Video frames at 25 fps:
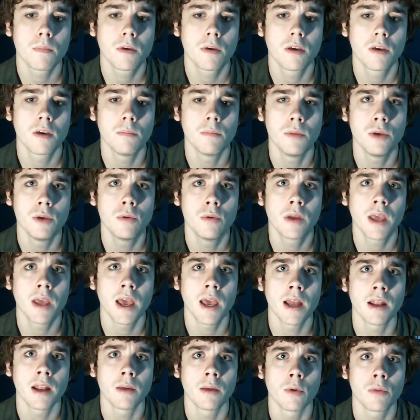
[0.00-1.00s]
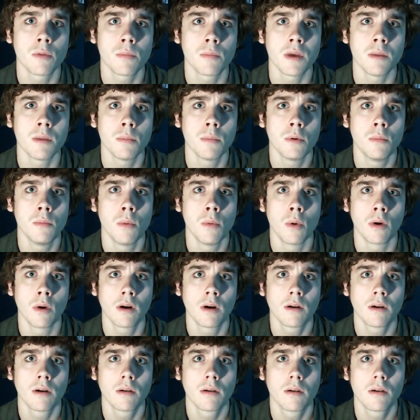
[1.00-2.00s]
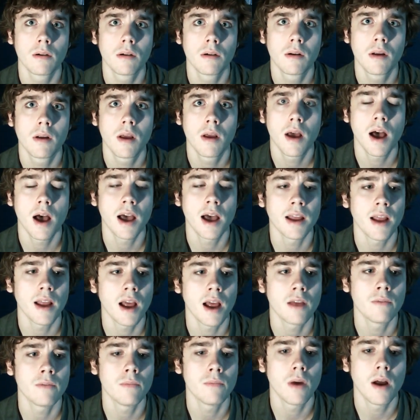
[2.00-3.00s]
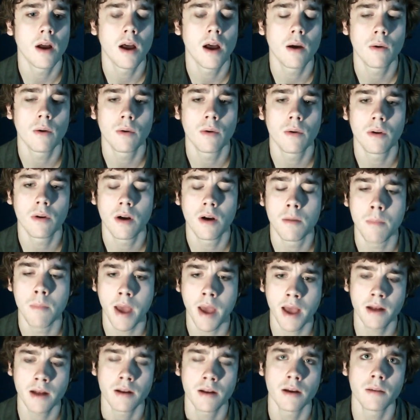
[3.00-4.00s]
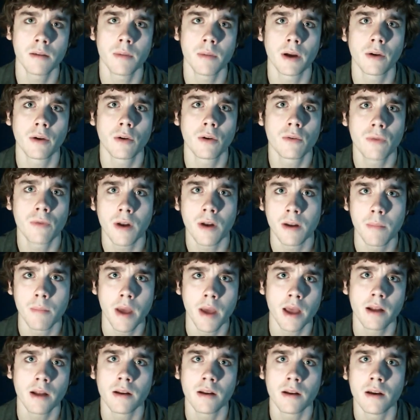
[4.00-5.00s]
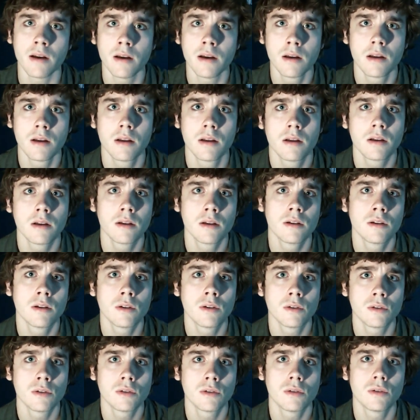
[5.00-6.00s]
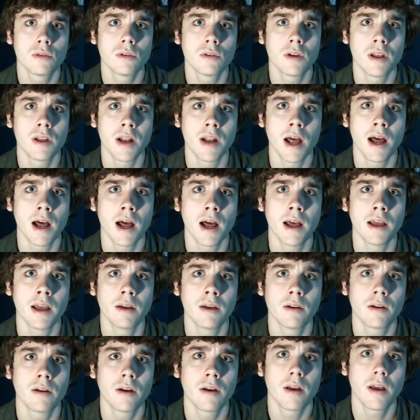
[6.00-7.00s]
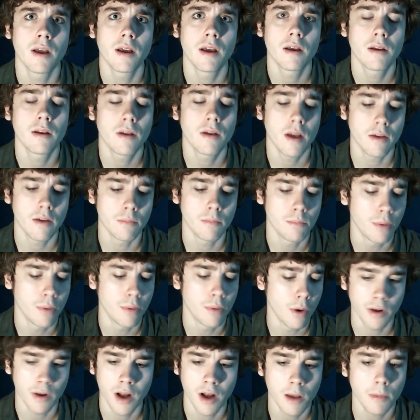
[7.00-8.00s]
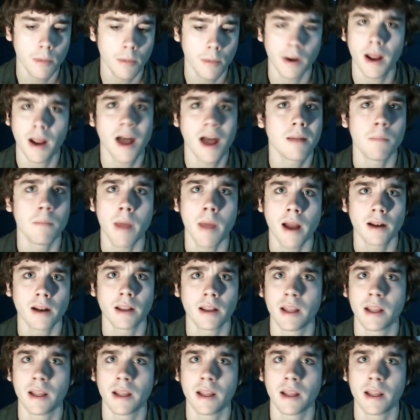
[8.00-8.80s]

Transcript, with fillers: communicating with people more. I, I Amanda, my girlfriend Amanda, and I have broken up and gotten back